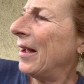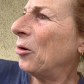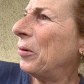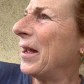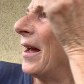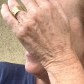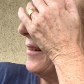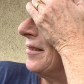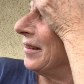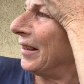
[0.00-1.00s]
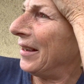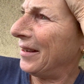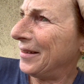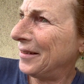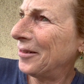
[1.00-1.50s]
We had
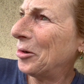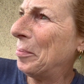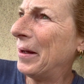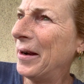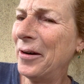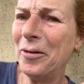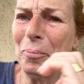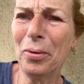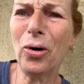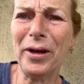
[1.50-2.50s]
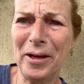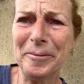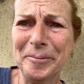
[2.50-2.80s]
a au pair boy.